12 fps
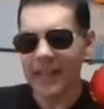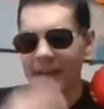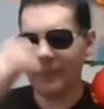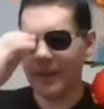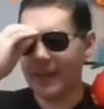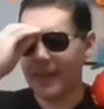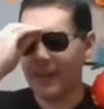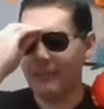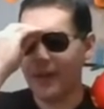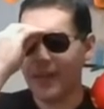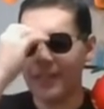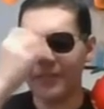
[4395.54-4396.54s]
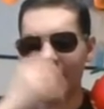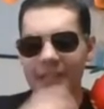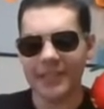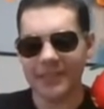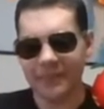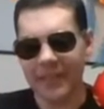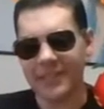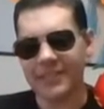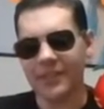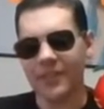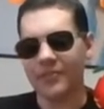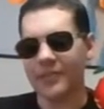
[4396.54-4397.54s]
I bought I bought Luigi's Mansion
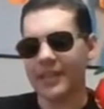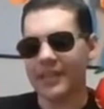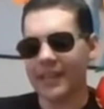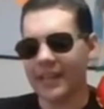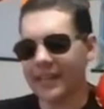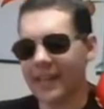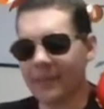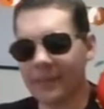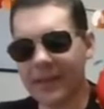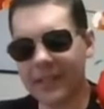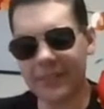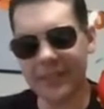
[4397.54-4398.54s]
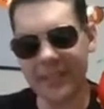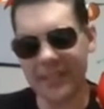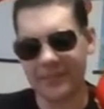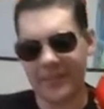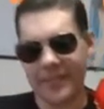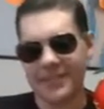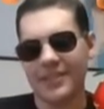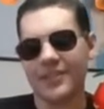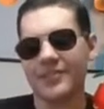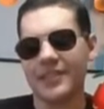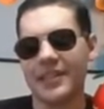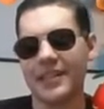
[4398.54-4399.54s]
Three, and then I played Luigi's Mansion
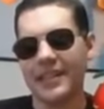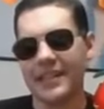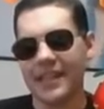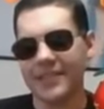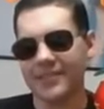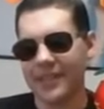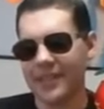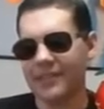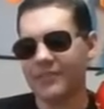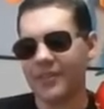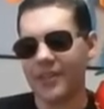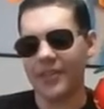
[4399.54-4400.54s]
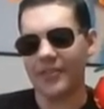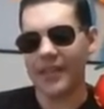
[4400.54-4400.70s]
Three, and that's what I did for Halloween.